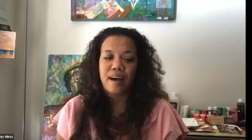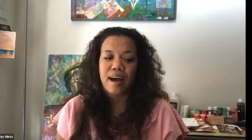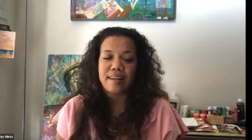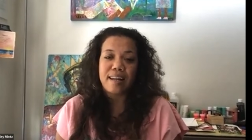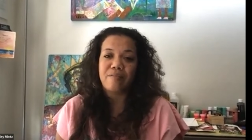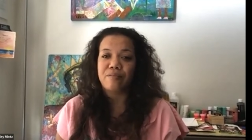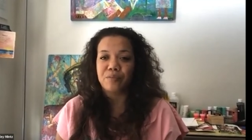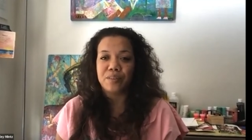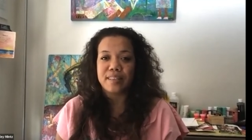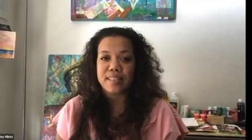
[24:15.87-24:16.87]
I didn't have
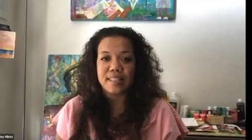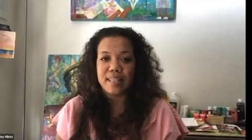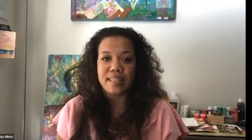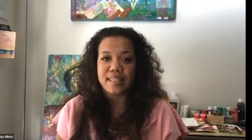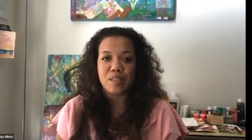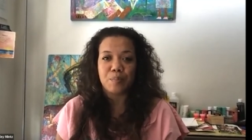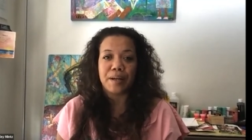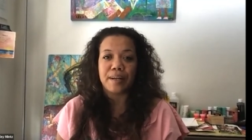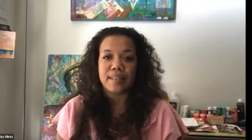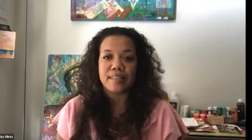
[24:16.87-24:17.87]
really any
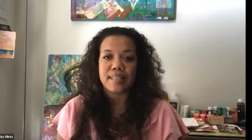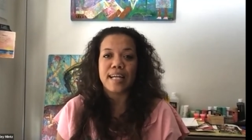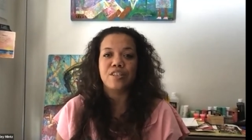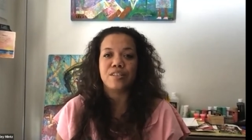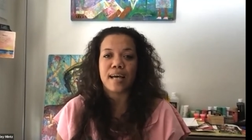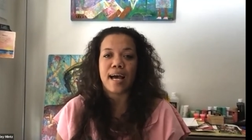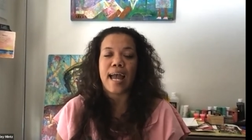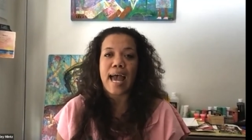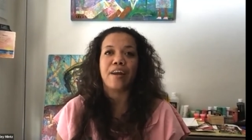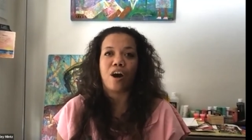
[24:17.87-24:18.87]
experience. I
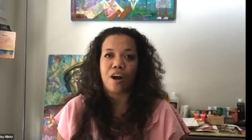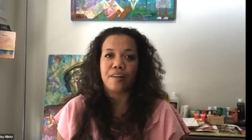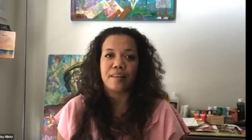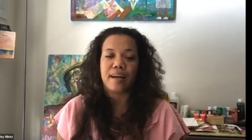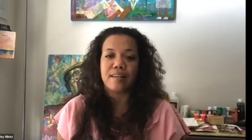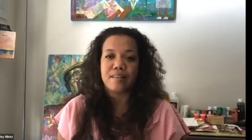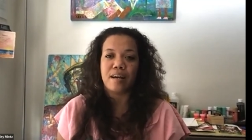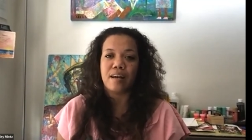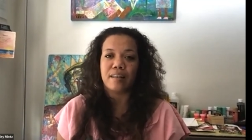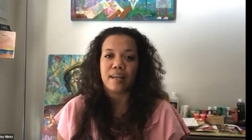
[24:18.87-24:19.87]
had art that I had done.